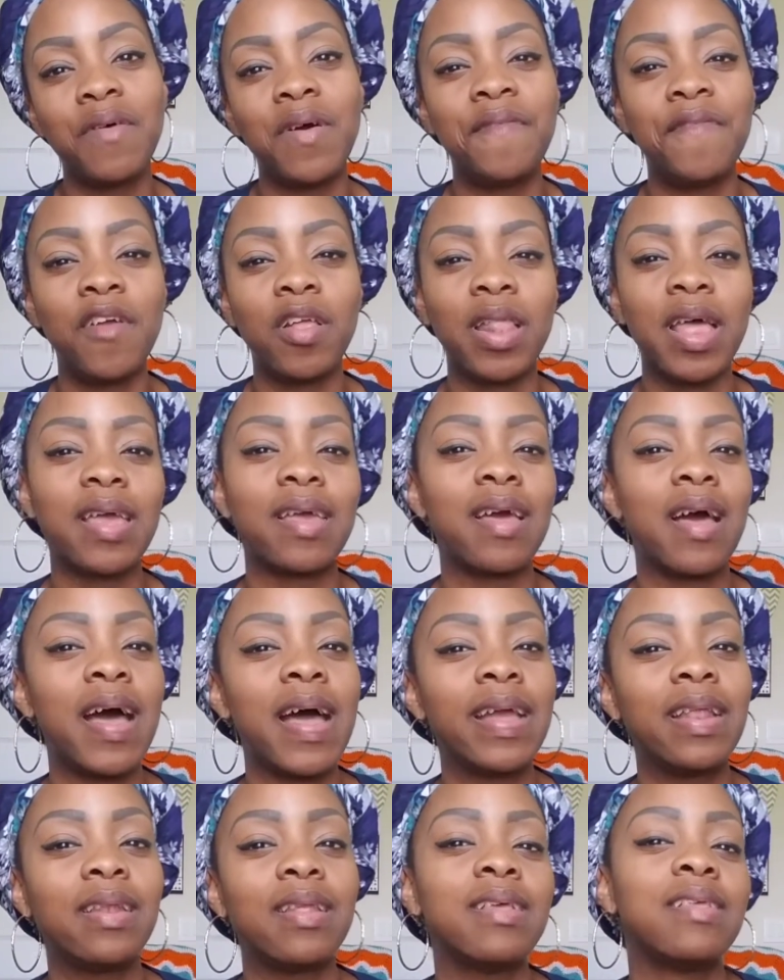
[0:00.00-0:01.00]
I feel like
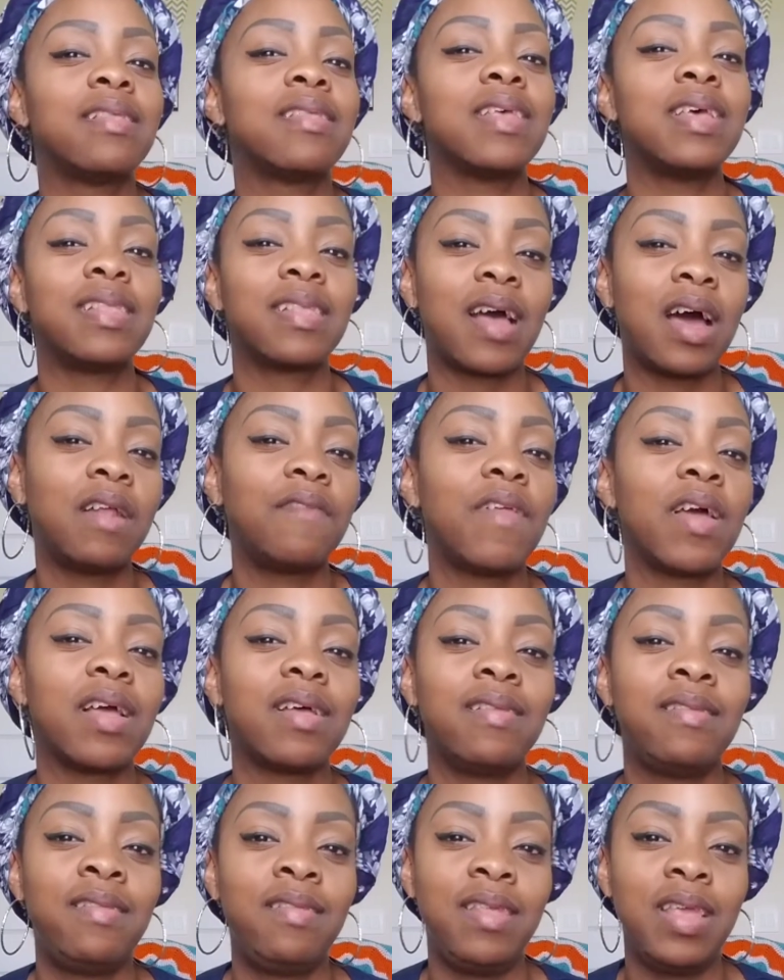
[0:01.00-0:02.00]
kindness is kind of like
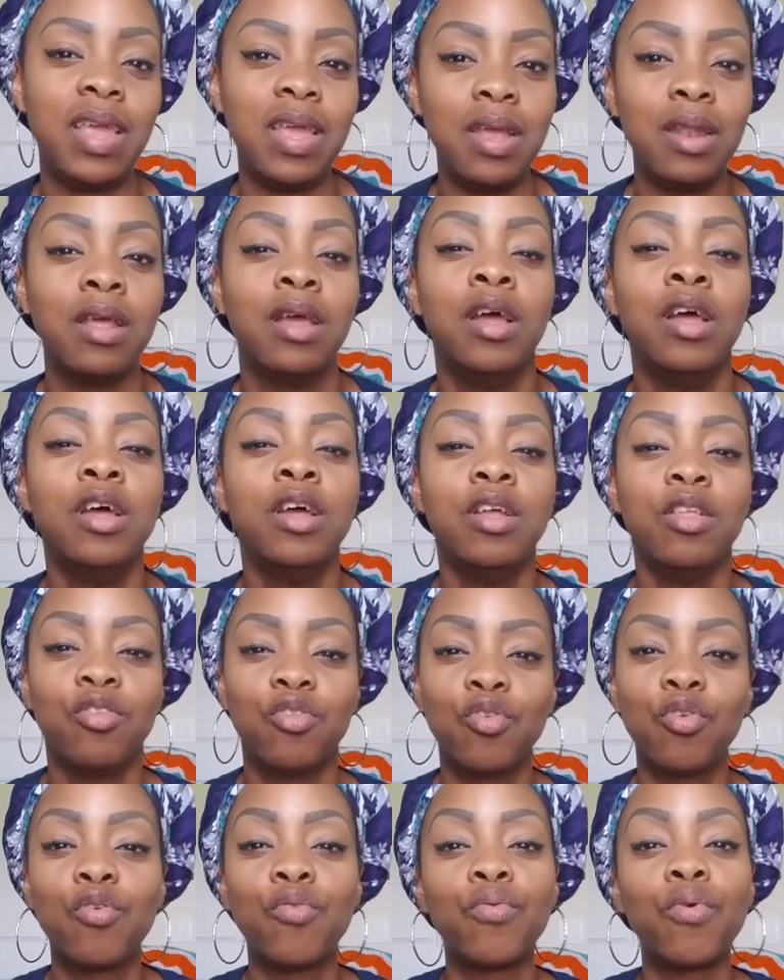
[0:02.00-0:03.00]
a seed
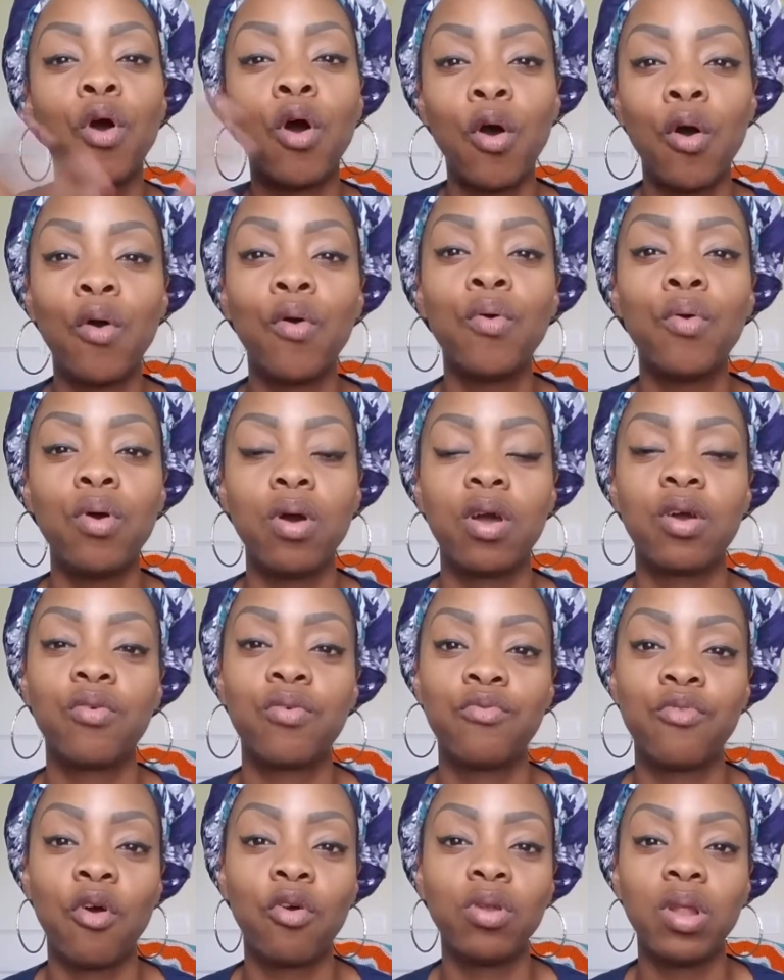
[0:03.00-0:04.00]
to grow
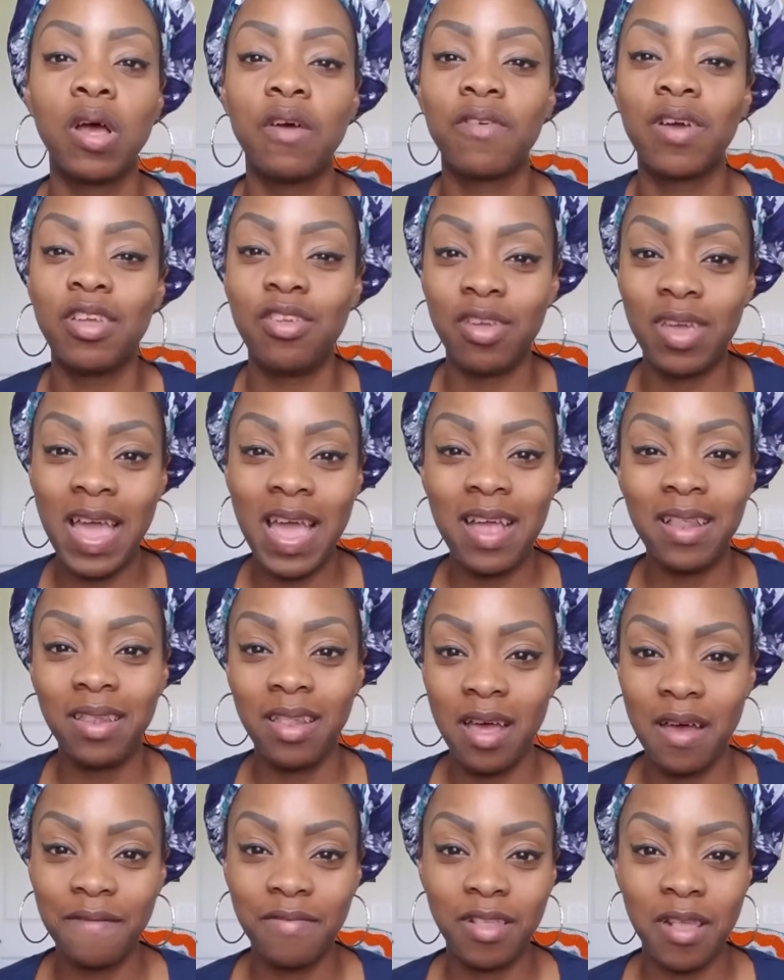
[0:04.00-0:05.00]
grow love because you can't
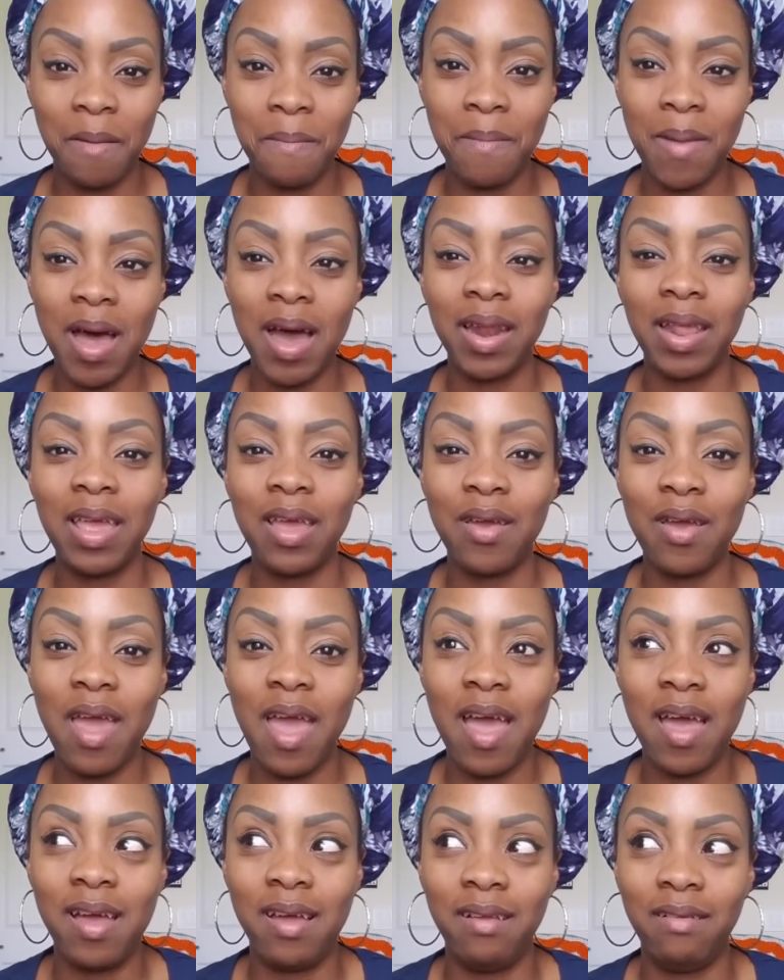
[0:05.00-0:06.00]
love somebody
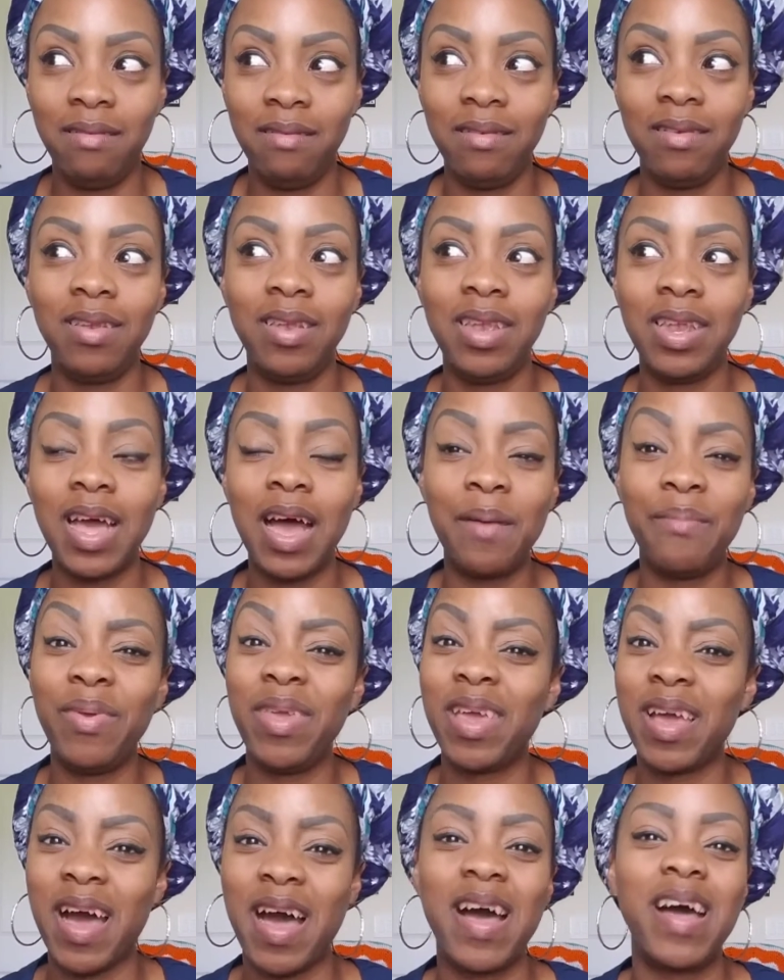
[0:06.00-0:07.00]
and not be
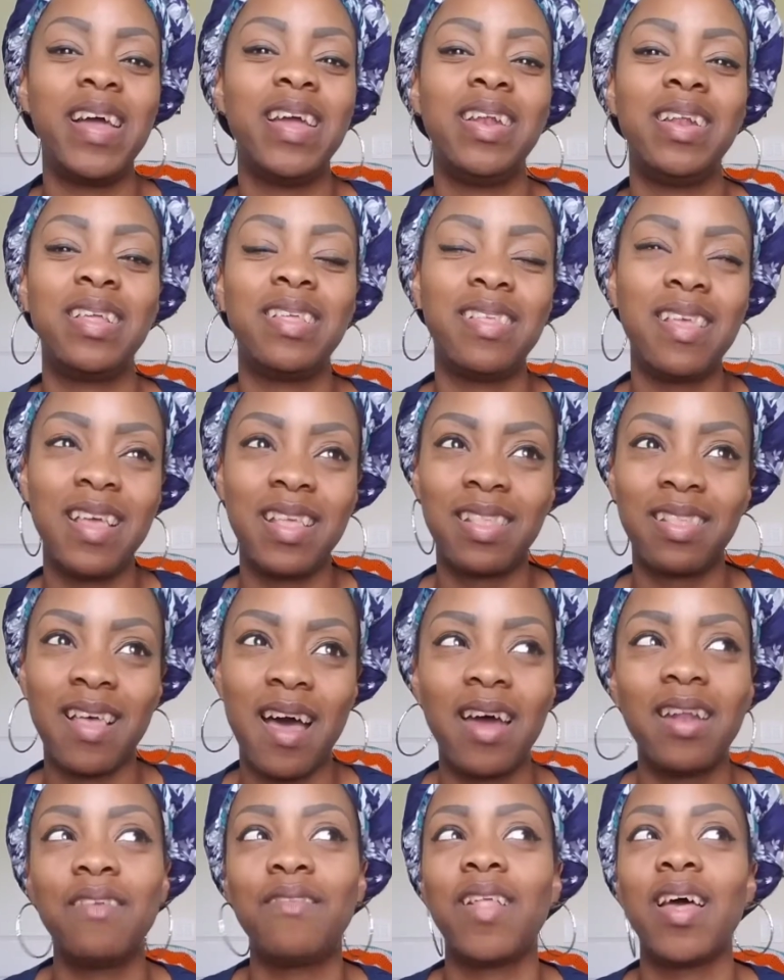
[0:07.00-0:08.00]
kind it, it's
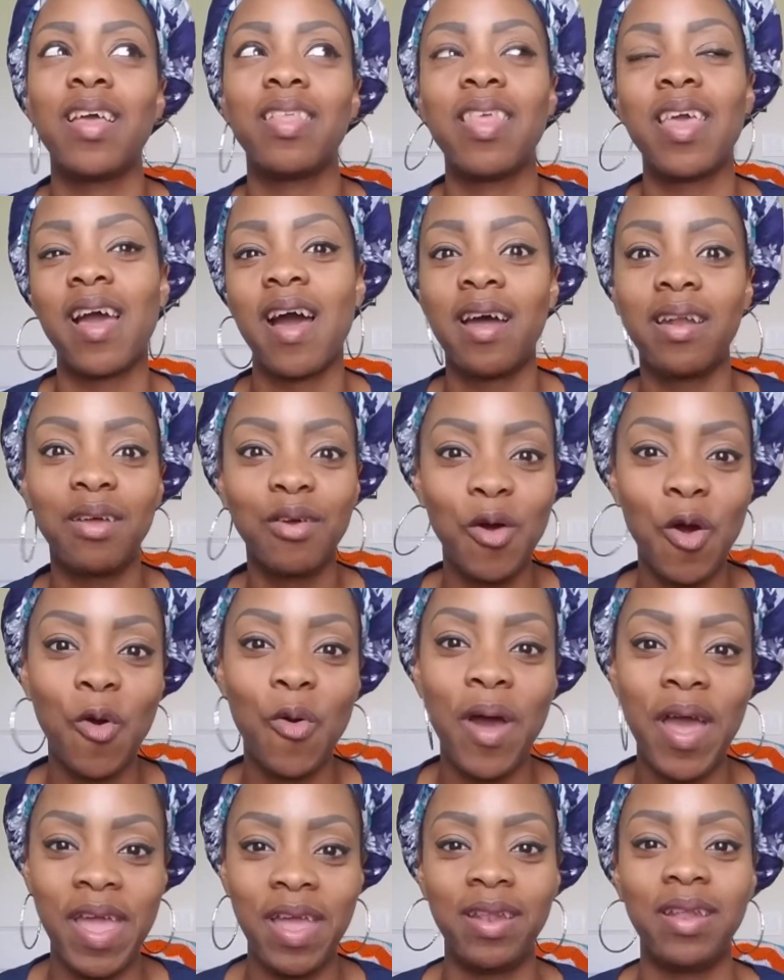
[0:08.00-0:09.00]
kind of like they kind of
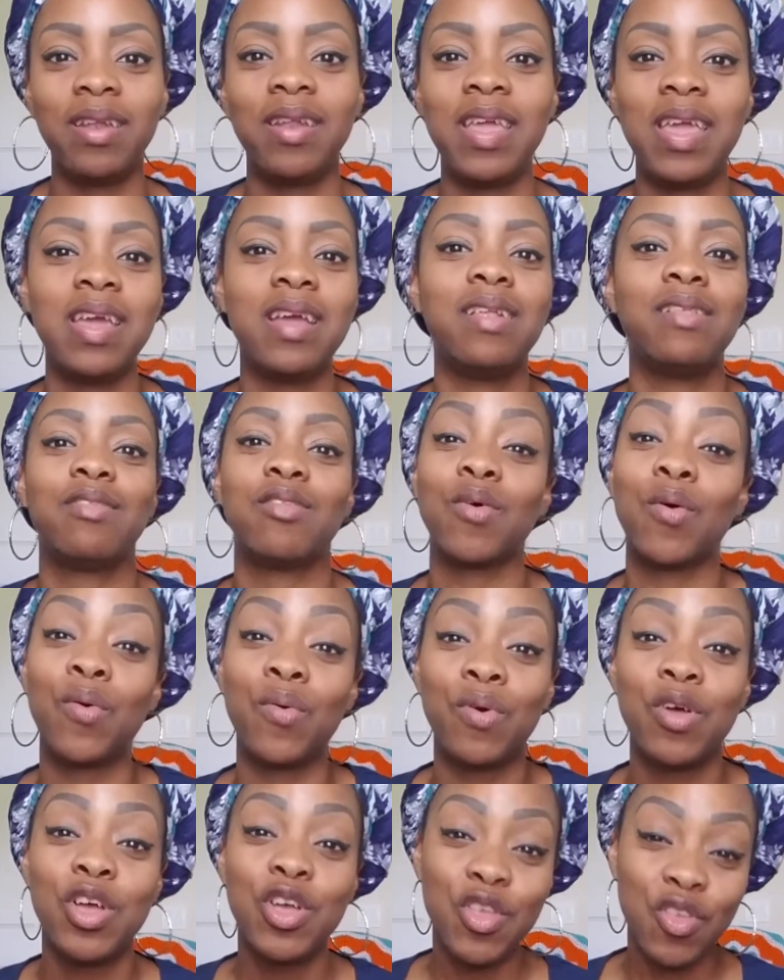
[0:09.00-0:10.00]
go hand in hand
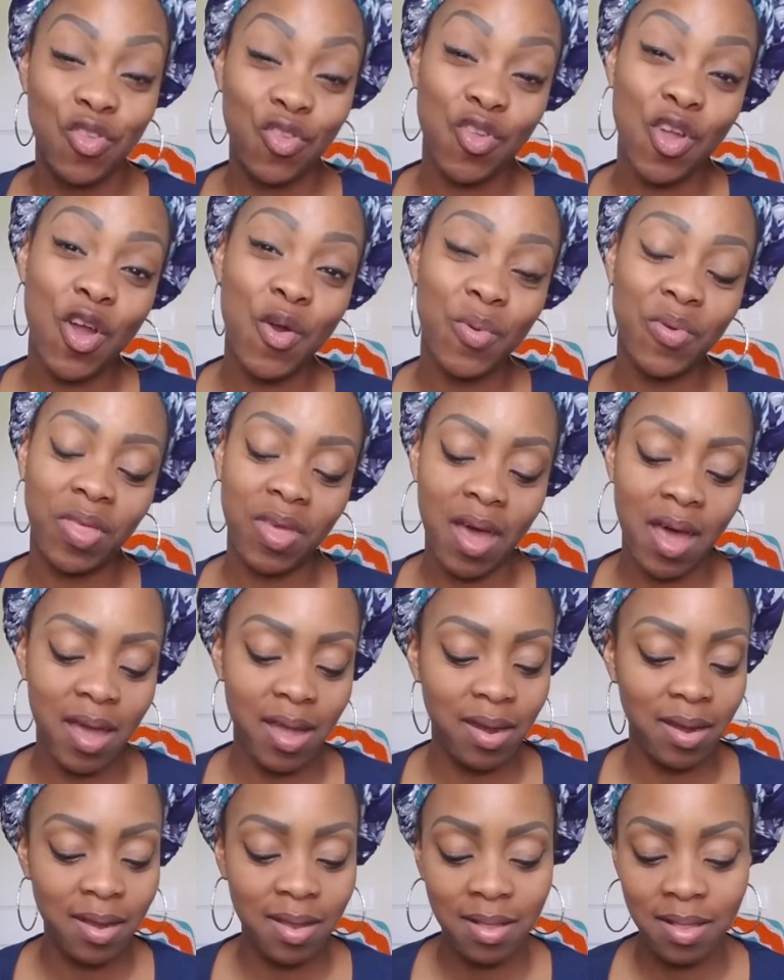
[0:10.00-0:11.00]
so Start with
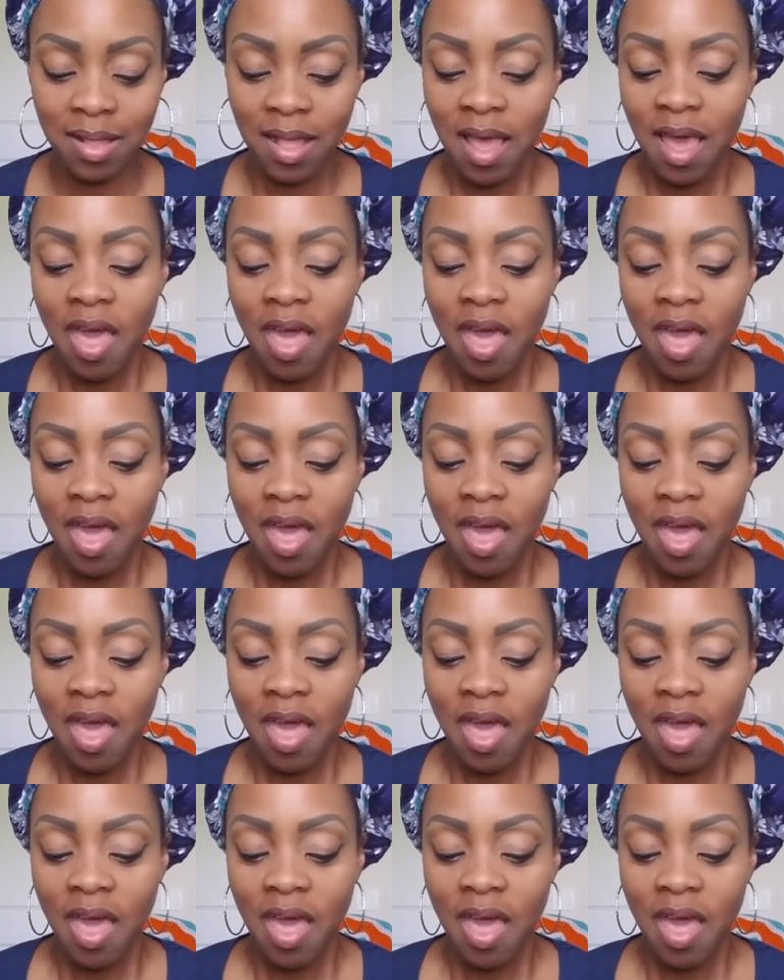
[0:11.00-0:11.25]
kindness.